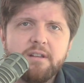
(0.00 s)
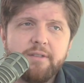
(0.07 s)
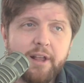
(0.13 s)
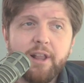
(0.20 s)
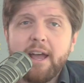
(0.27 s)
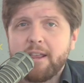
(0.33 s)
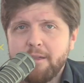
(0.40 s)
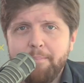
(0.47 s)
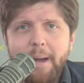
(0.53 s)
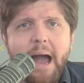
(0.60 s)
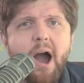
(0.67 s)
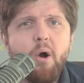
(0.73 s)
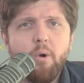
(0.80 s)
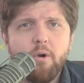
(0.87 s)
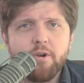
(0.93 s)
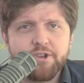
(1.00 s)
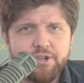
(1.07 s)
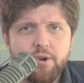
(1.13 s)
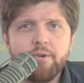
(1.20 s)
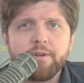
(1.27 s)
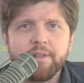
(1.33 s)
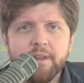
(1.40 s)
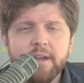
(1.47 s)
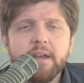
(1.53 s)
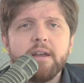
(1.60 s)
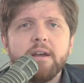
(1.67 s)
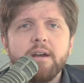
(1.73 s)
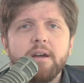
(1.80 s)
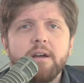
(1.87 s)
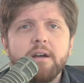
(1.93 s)
They like the power, certainly,
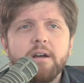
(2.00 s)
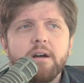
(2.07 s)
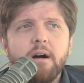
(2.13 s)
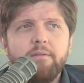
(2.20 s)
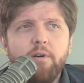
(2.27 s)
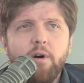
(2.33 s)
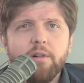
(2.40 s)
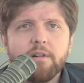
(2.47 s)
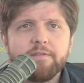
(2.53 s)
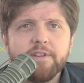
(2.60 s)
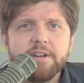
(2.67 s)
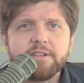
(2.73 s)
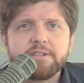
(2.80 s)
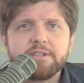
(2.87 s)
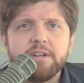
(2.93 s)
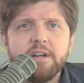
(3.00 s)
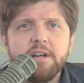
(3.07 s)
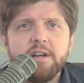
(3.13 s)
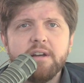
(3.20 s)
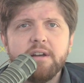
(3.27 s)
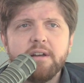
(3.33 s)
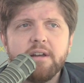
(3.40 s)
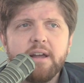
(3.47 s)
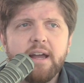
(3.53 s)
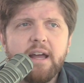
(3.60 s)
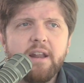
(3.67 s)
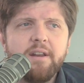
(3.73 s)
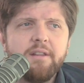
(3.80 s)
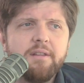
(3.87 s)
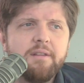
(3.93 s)
of all of this.
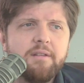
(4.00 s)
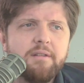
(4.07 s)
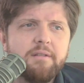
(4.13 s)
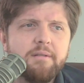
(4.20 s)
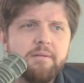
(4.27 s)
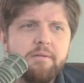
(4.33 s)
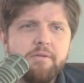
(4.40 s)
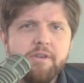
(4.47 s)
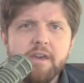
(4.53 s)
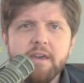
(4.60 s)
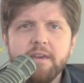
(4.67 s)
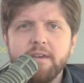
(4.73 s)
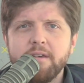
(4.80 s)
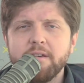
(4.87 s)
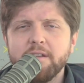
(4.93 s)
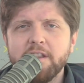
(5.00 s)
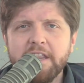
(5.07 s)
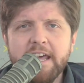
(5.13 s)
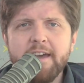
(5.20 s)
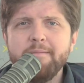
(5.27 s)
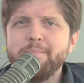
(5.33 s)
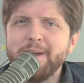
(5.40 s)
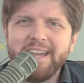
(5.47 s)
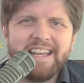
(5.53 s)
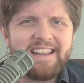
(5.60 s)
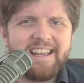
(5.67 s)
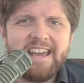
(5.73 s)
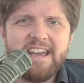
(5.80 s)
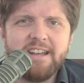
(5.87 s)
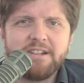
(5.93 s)
And the lib
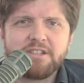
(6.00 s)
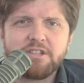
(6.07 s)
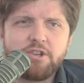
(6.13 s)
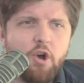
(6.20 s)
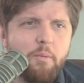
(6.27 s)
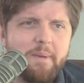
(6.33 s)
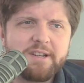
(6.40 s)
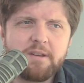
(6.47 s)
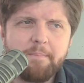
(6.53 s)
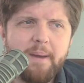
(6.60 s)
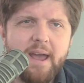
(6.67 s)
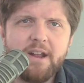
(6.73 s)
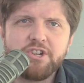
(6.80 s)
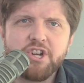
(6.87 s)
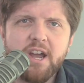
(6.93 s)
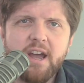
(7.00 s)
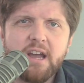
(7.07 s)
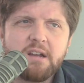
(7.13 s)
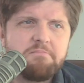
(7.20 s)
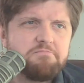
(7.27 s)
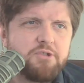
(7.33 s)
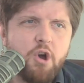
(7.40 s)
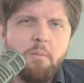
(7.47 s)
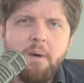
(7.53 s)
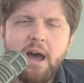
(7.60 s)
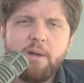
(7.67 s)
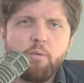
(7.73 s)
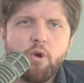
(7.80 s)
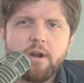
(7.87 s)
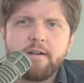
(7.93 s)
elites don't miss a paycheck, don't
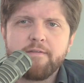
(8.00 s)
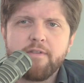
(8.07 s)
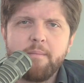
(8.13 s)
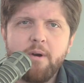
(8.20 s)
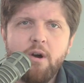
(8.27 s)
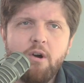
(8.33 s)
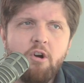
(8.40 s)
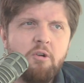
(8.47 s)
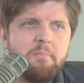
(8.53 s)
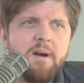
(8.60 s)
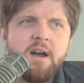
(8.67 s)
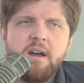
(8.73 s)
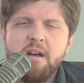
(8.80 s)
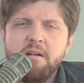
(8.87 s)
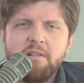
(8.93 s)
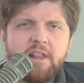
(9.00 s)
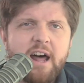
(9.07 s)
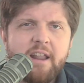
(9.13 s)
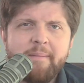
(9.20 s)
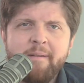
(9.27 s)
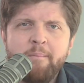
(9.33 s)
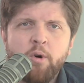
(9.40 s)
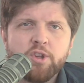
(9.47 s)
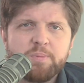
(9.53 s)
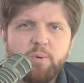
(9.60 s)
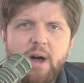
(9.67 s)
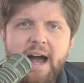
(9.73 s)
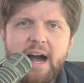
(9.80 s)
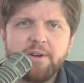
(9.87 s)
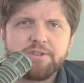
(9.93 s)
mind working from home. A lot of them have
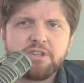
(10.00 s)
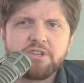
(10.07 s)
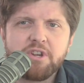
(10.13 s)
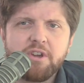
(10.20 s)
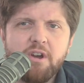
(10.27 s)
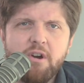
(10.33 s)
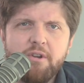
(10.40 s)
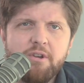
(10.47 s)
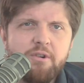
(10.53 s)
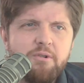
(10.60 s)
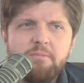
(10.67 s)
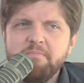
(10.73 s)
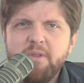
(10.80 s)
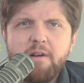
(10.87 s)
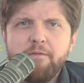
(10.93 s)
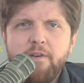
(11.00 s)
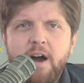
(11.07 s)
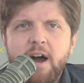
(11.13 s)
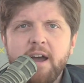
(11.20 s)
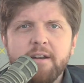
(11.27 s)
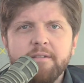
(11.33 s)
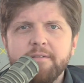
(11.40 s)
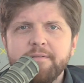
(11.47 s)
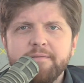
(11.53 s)
multiple houses to go to. They're fine.